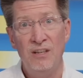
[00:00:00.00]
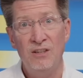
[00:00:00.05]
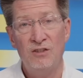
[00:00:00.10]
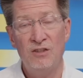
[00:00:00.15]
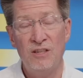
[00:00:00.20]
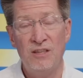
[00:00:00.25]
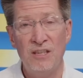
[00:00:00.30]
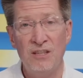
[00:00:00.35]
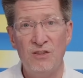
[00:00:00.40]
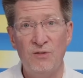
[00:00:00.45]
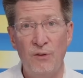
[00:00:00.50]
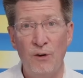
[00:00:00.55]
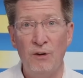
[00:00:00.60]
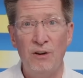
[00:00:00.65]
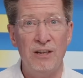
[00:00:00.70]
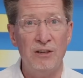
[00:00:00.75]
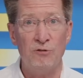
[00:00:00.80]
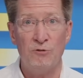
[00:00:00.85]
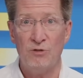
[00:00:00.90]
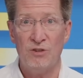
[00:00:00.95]
She thinks
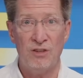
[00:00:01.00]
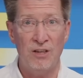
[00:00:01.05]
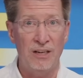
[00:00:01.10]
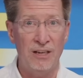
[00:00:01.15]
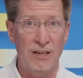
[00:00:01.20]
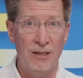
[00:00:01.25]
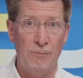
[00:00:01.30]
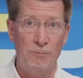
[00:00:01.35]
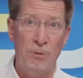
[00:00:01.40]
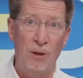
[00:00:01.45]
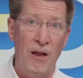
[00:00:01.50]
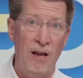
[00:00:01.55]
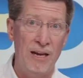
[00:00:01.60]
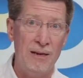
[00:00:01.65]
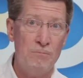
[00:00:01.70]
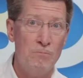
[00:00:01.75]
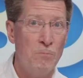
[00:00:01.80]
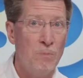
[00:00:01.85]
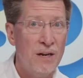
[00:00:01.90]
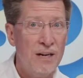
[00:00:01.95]
very interesting and
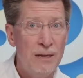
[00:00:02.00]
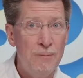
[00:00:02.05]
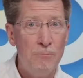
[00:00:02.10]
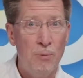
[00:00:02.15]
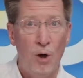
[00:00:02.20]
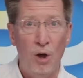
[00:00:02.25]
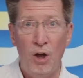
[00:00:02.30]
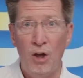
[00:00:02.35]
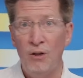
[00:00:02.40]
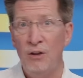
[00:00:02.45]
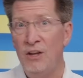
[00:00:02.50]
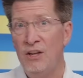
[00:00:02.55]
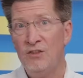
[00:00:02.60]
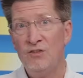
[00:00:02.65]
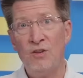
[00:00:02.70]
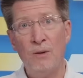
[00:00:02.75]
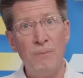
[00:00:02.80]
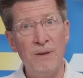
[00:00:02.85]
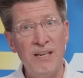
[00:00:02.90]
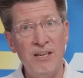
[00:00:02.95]
applying Moneyball
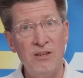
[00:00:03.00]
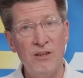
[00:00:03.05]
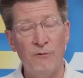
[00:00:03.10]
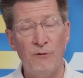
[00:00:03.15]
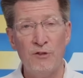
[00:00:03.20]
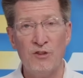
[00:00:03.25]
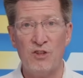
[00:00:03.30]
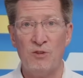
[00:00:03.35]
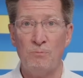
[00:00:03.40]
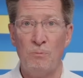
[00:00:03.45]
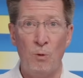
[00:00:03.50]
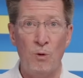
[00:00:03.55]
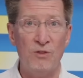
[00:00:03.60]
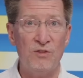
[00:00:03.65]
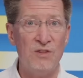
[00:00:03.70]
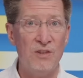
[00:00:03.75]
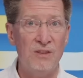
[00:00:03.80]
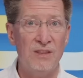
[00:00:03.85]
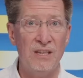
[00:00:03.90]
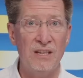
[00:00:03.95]
to many different
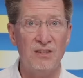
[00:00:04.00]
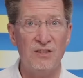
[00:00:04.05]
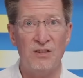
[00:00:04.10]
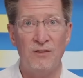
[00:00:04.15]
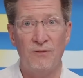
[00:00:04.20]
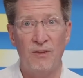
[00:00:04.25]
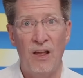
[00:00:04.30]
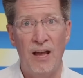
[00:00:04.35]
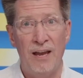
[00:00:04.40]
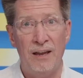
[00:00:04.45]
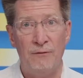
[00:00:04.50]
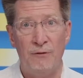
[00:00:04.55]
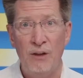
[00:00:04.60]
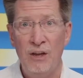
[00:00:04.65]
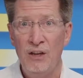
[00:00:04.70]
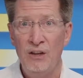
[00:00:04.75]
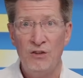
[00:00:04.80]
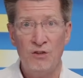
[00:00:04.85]
sports and things of life.